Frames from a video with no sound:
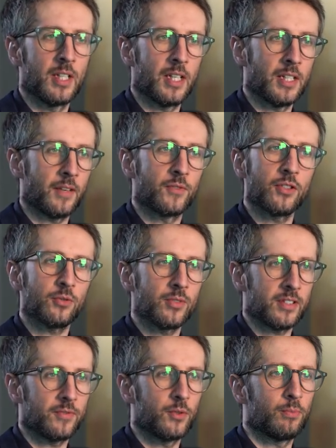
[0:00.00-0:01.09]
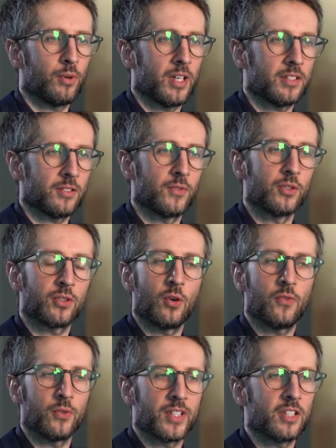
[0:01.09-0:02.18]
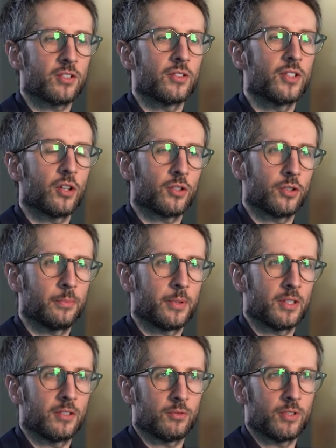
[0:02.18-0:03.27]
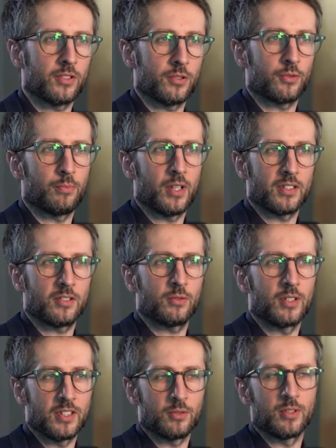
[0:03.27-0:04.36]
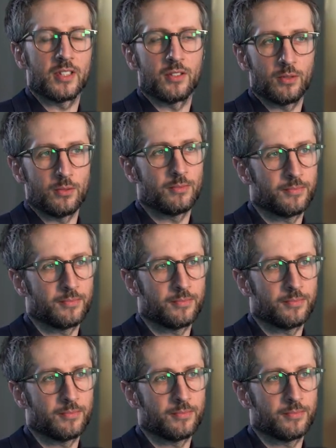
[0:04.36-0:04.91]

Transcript: and I've just received the prize of the SCOR Foundation Young European Research Prize 2022.